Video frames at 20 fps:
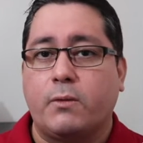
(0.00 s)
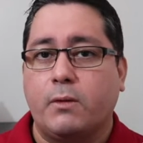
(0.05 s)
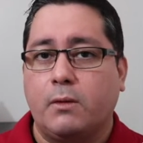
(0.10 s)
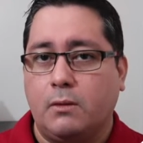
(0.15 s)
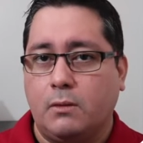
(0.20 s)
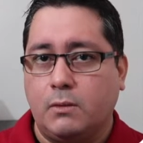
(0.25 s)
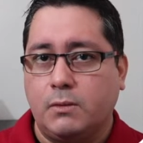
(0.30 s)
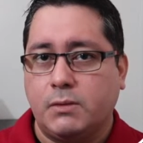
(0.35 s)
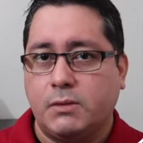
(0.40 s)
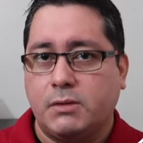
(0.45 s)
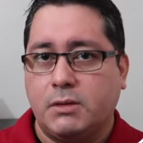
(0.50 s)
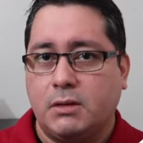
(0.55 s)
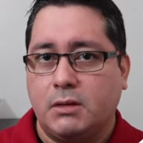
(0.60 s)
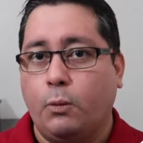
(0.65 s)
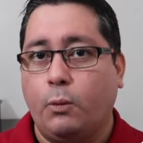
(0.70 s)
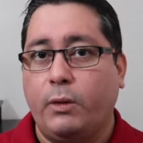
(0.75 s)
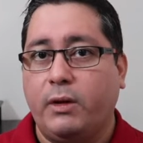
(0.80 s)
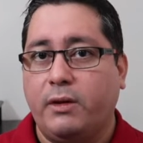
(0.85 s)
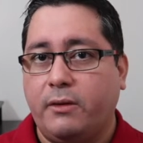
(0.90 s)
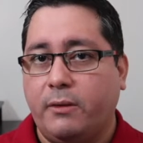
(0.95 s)
roles
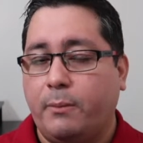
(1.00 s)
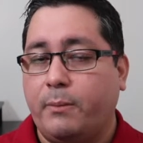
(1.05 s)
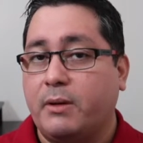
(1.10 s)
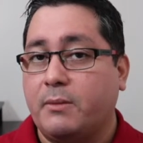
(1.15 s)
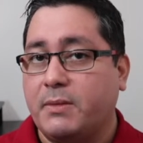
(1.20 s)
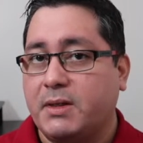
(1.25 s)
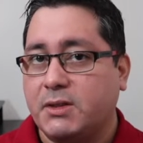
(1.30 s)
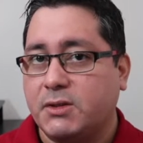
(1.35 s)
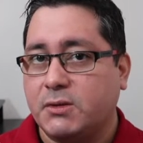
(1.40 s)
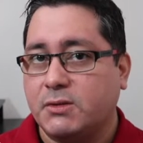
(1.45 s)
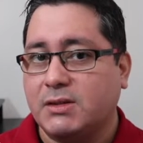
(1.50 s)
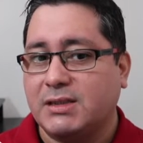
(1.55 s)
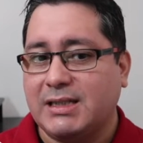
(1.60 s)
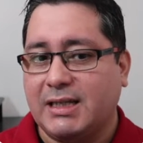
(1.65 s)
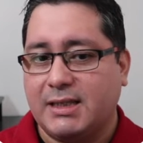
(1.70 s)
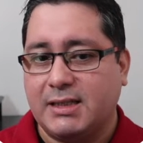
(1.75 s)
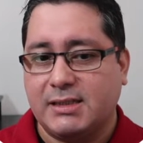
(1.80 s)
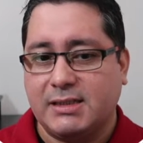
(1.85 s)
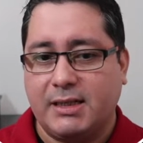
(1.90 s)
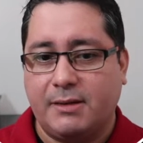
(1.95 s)
with permissions
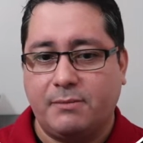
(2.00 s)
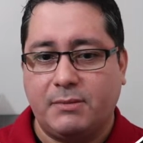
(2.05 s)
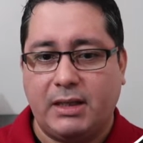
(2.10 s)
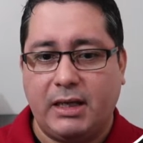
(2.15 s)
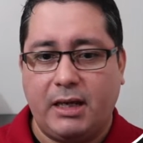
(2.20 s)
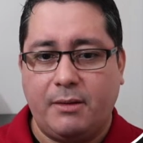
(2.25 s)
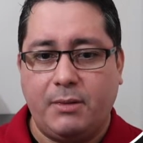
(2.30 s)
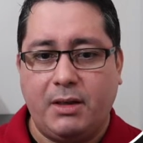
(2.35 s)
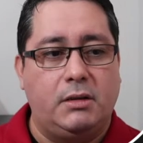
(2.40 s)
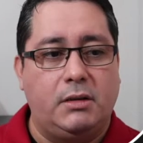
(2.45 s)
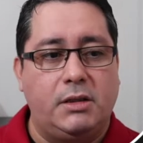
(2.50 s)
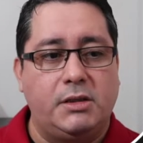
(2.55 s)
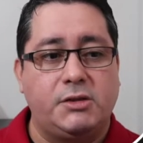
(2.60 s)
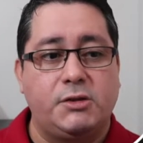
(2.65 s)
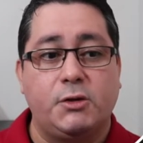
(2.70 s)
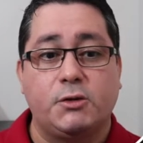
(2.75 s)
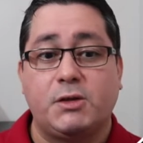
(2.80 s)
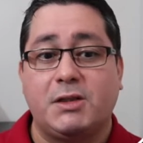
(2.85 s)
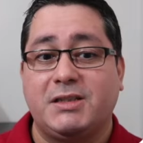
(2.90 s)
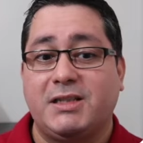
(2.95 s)
at the same time. It's
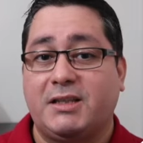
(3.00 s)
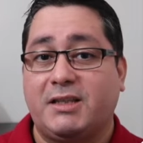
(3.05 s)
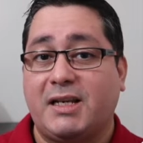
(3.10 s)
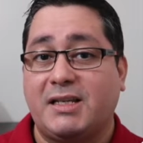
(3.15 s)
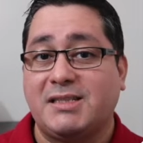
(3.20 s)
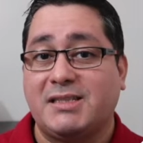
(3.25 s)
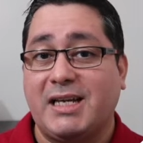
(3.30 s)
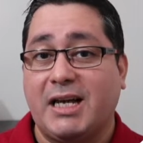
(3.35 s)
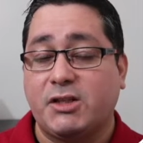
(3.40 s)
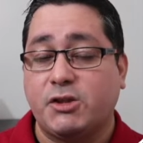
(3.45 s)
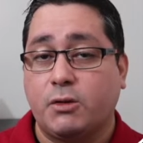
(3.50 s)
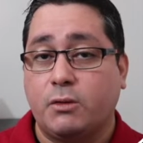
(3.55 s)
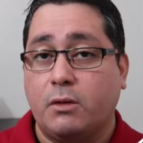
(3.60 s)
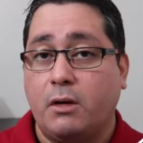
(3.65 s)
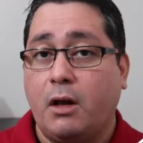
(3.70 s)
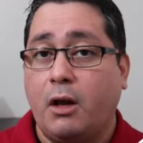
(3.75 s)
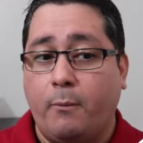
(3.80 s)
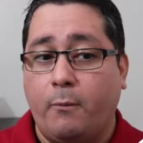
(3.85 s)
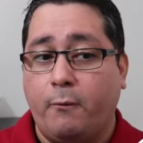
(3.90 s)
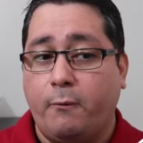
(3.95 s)
using the transaction
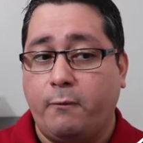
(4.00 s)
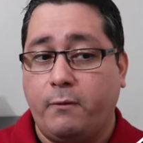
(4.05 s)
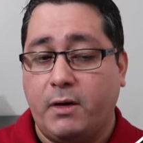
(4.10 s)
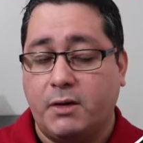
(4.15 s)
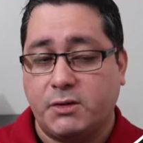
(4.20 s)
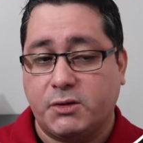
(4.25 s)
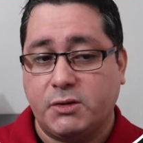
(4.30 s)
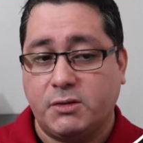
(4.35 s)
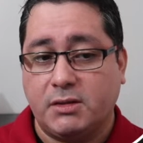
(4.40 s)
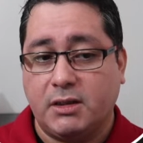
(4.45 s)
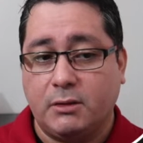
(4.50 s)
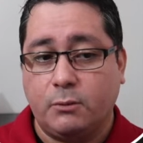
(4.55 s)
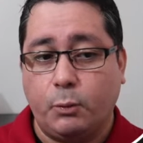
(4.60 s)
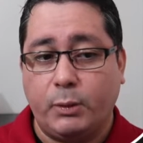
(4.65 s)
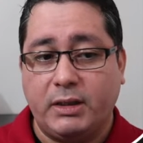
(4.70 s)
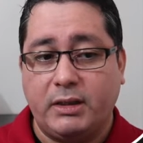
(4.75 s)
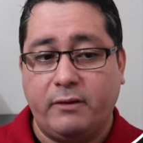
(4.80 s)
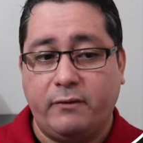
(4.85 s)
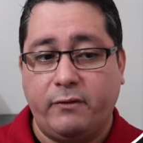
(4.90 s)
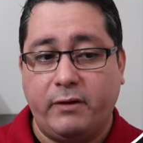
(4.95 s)
function that
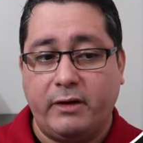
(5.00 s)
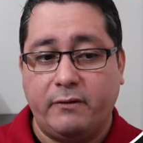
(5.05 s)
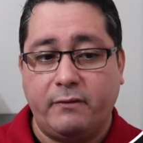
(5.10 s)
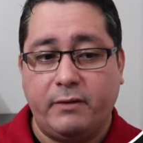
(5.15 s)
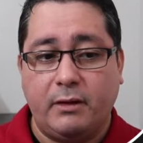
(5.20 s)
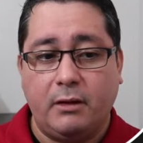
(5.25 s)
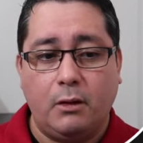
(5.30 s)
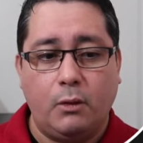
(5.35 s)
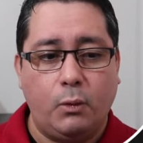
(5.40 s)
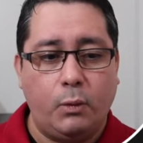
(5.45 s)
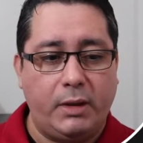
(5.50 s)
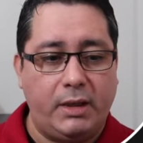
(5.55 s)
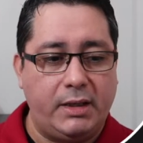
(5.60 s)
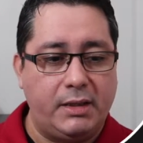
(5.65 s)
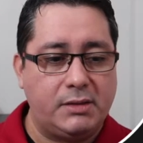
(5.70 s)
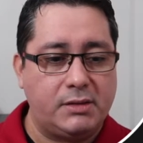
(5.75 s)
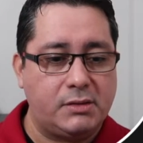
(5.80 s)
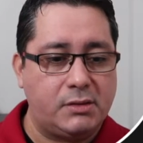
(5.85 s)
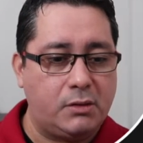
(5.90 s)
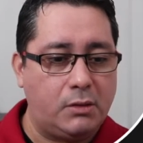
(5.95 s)
we defined below.
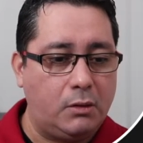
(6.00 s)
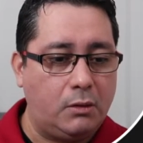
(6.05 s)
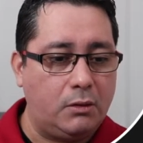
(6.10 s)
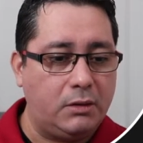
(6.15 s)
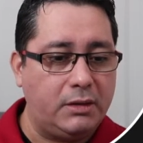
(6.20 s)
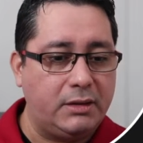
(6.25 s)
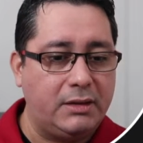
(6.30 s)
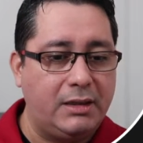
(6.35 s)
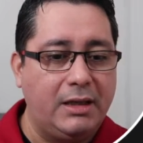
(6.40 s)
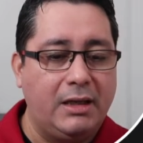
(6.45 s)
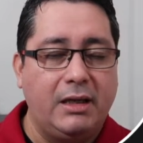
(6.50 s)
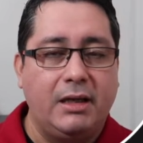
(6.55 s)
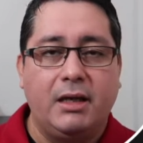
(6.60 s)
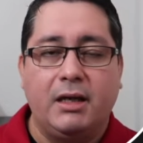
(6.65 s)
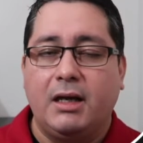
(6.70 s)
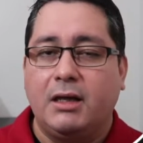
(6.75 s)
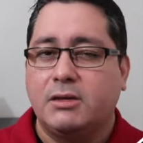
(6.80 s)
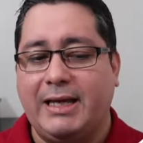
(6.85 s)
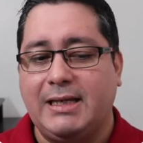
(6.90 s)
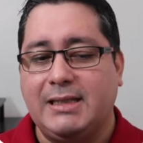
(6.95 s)
It's calling
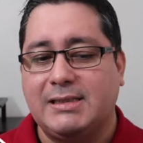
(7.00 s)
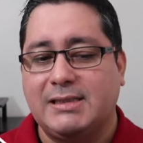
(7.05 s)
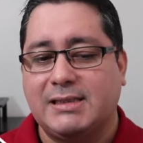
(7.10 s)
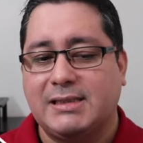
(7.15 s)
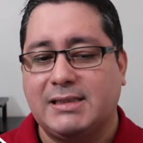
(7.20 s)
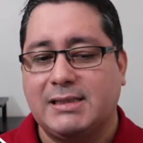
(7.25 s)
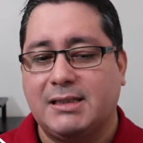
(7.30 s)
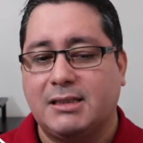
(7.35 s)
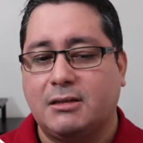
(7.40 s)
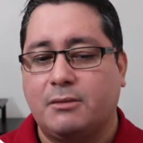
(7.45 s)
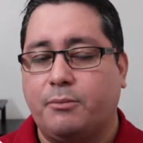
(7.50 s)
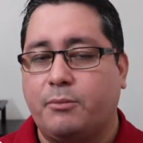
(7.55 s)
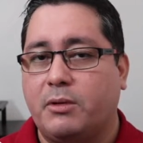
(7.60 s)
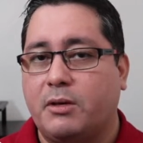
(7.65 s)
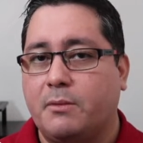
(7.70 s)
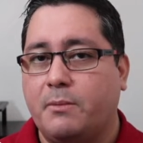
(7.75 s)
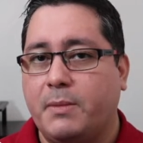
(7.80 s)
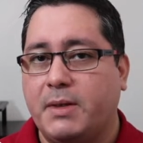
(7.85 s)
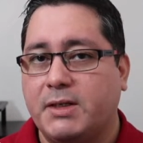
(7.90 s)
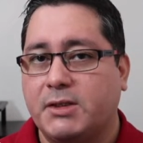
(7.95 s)
insert
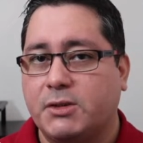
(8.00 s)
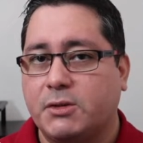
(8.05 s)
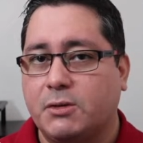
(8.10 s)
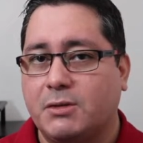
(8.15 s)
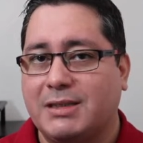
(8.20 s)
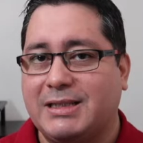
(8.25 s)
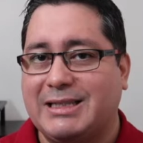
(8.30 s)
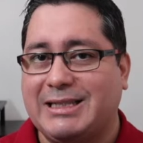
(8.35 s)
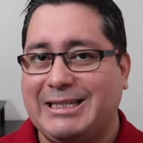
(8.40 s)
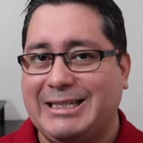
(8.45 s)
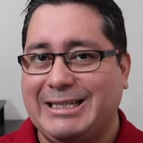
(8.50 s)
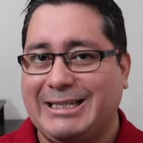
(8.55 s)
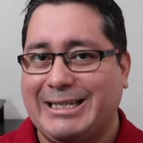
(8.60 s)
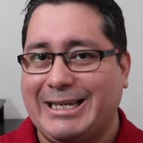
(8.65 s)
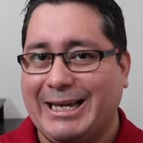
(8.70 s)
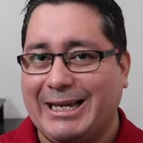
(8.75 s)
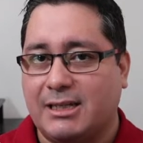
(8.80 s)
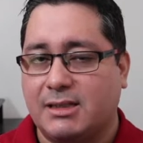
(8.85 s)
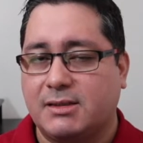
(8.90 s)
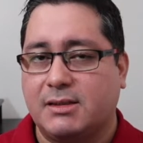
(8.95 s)
permission
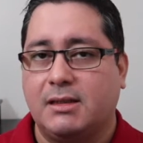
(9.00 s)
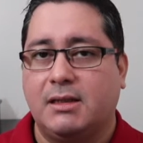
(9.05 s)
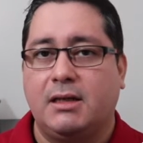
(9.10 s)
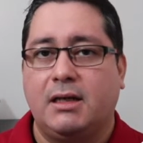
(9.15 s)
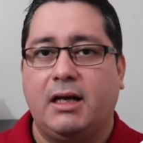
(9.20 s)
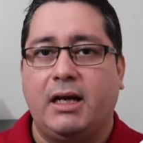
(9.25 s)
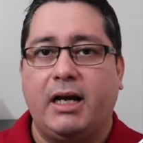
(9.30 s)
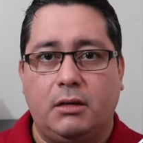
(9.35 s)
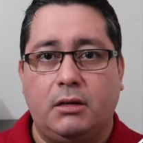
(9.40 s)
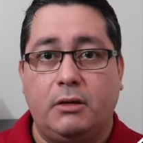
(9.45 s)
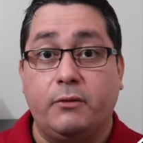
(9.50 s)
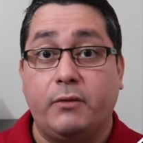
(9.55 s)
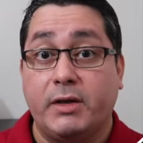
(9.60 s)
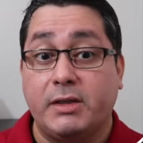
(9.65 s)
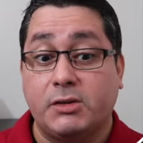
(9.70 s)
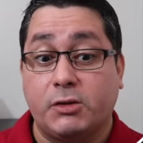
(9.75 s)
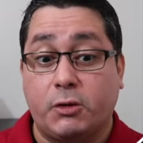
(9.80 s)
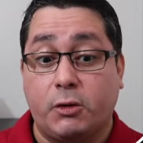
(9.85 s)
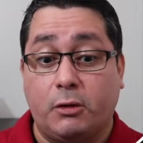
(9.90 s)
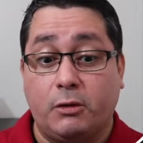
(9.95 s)
tx. If I
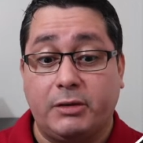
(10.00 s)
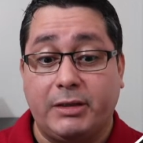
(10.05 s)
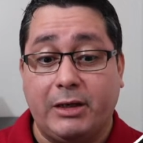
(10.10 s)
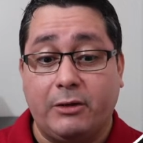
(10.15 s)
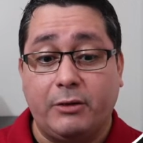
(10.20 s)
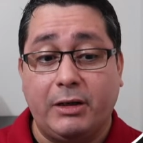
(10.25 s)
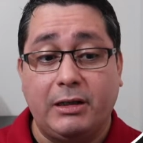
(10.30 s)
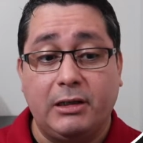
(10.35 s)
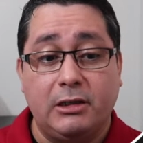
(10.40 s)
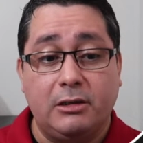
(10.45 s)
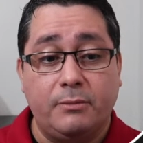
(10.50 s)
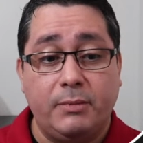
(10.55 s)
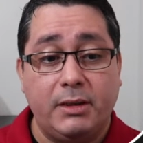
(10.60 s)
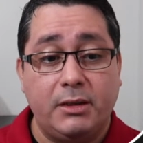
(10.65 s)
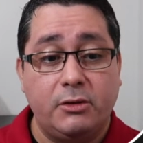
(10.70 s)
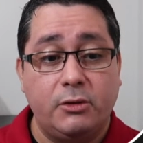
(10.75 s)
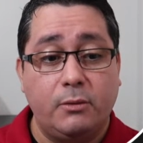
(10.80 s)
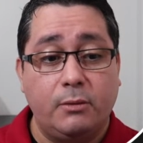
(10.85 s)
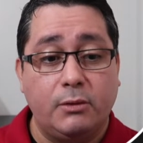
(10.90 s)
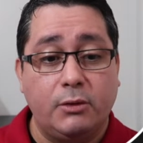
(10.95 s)
scroll down a little
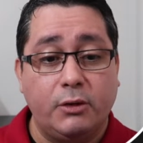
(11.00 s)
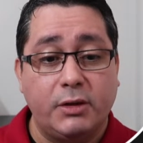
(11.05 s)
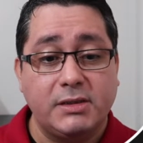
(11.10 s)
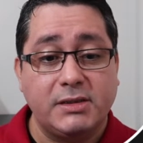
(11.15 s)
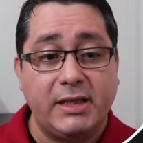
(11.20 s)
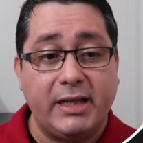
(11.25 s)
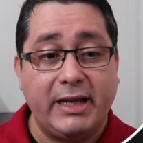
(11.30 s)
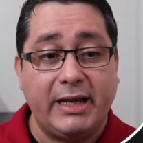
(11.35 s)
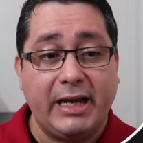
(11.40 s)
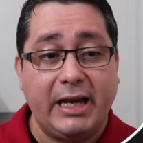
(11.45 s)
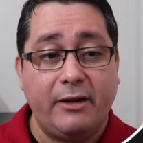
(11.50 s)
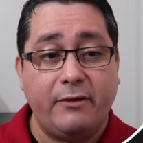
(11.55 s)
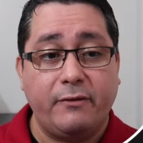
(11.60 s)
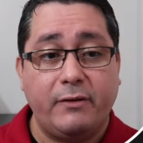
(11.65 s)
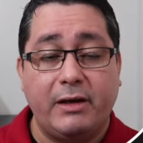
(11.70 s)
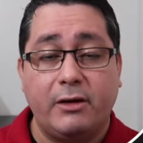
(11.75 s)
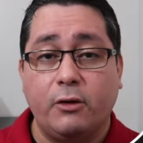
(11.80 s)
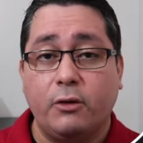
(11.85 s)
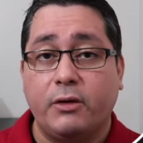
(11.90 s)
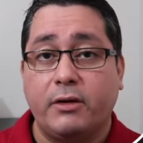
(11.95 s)
bit, you will notice that I have
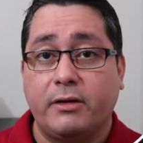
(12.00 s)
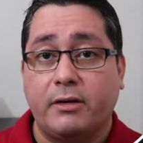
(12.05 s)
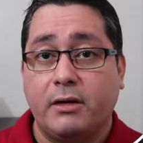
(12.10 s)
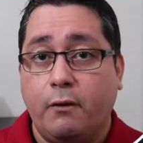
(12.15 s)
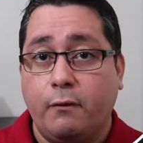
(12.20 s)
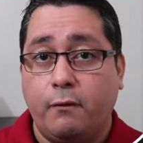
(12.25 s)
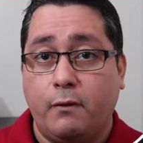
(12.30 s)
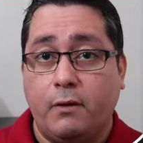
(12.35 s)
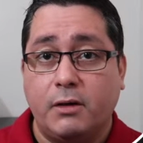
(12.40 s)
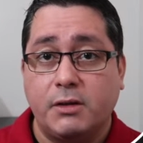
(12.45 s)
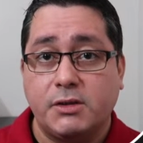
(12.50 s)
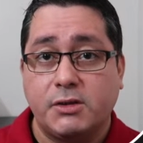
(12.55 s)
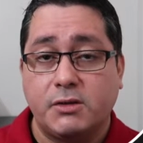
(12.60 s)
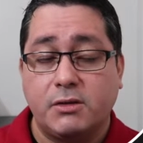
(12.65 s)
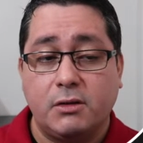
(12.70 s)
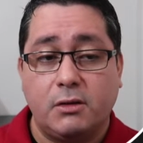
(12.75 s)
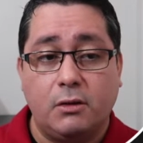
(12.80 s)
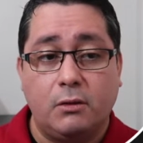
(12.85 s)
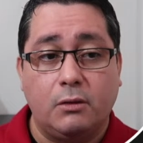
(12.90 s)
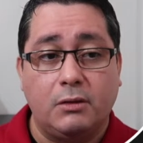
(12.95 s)
another
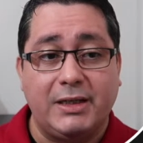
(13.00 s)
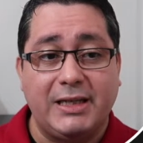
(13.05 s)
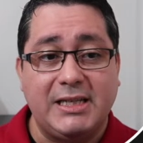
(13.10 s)
function called